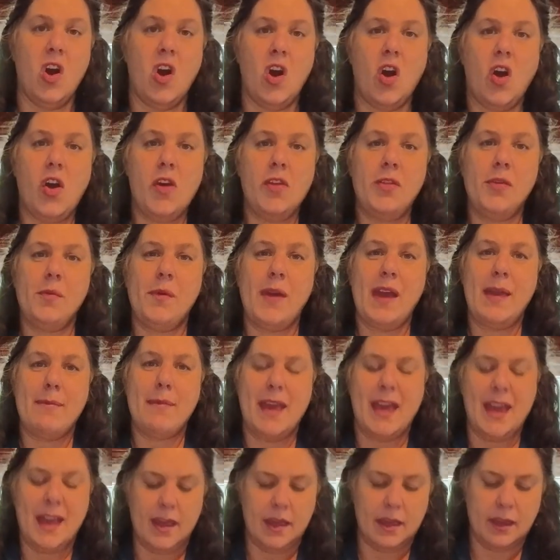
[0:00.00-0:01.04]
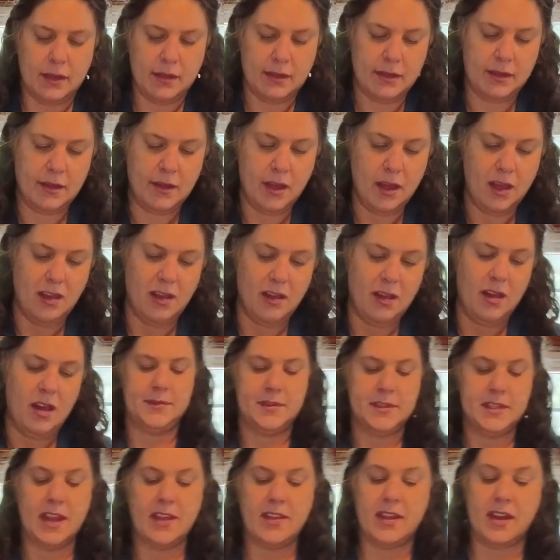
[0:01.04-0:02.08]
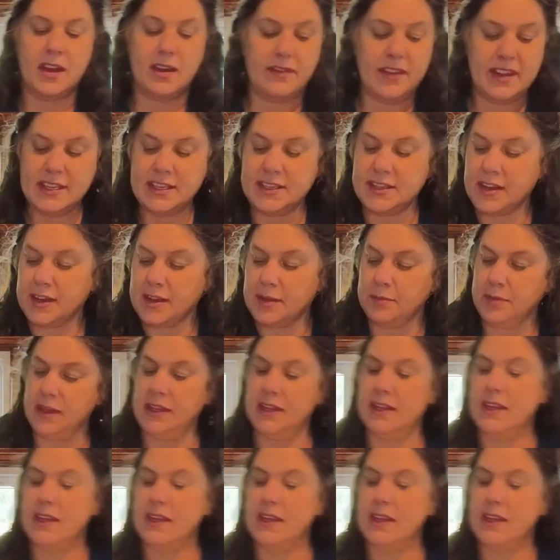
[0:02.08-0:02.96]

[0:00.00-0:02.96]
All the way, May. So now that our veggies are completely